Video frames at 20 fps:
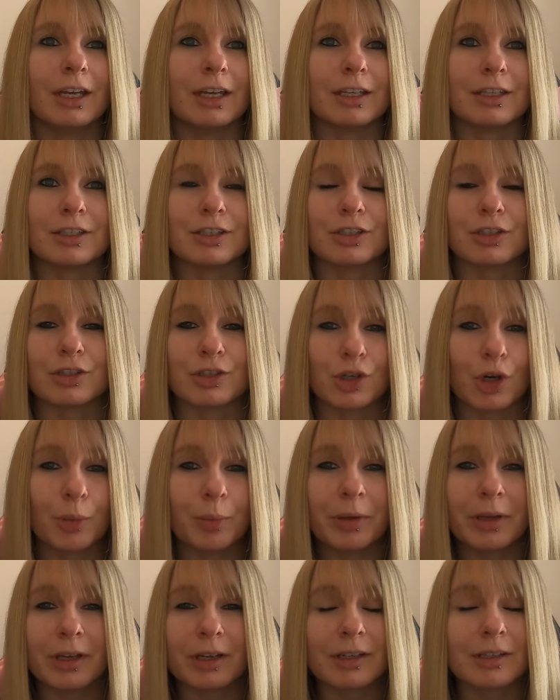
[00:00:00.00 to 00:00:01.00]
into the
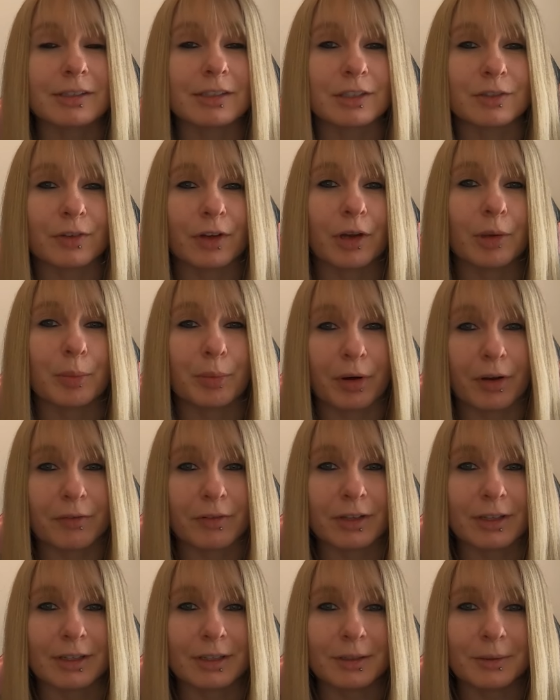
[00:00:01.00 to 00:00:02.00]
topic because it's very
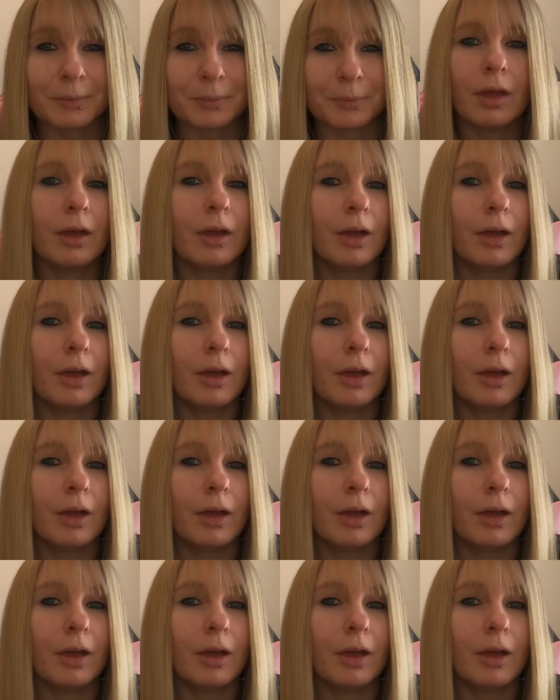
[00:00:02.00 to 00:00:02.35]
prevalent.